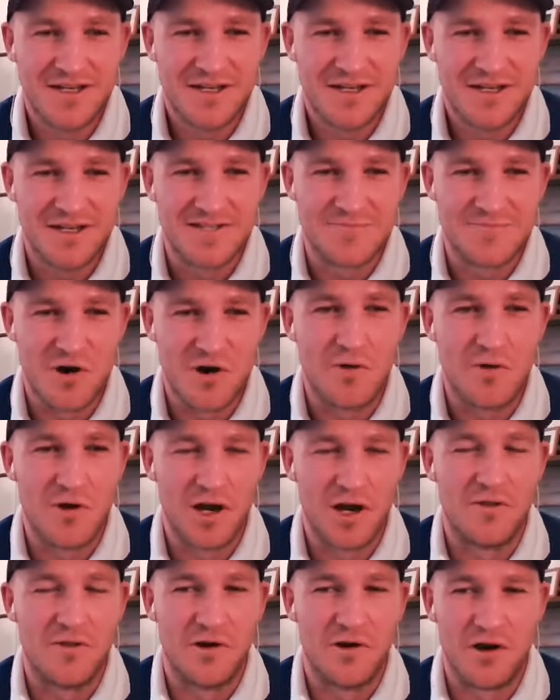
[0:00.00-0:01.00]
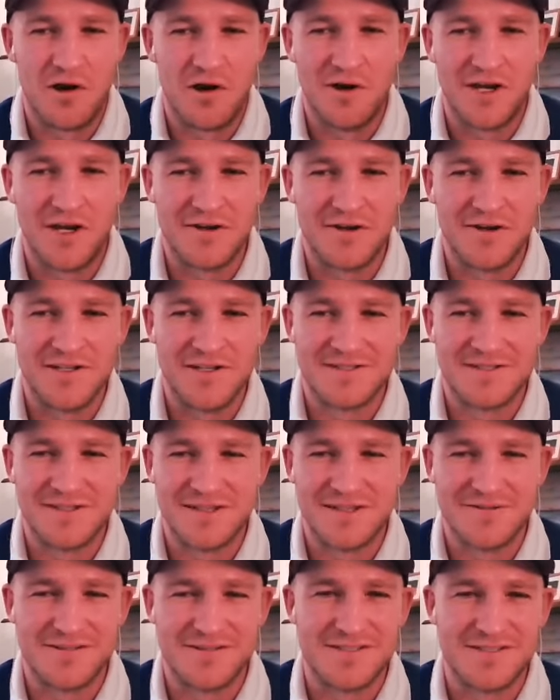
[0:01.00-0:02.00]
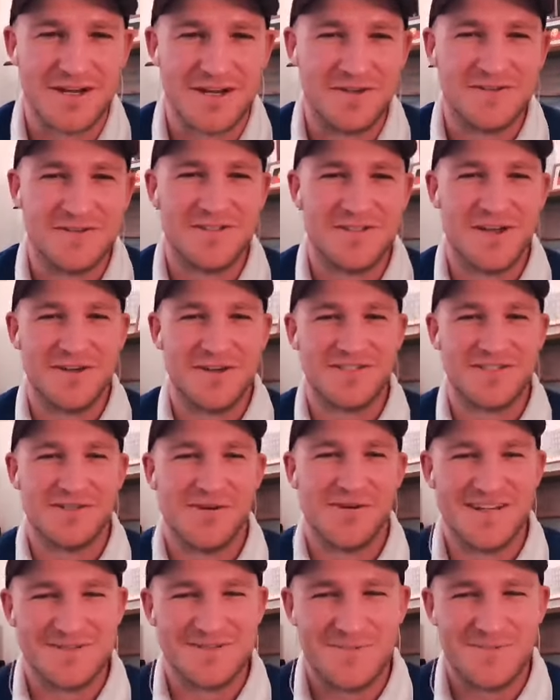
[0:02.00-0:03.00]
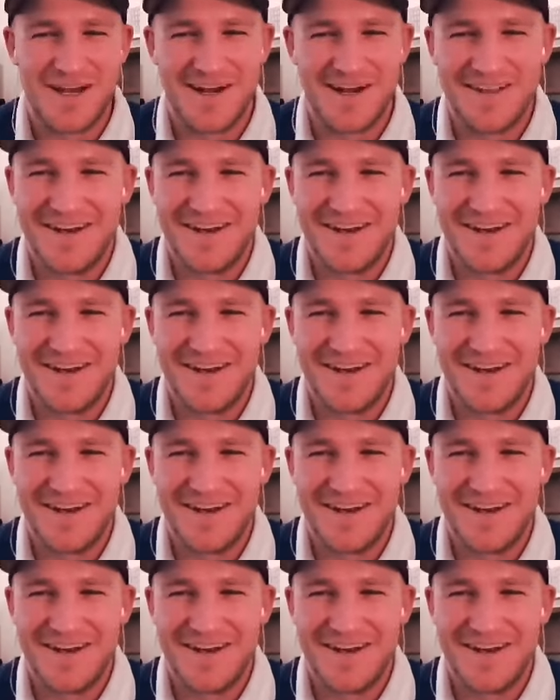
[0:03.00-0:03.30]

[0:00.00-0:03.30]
it's my way or the highway, guys, and there was no two ways about it.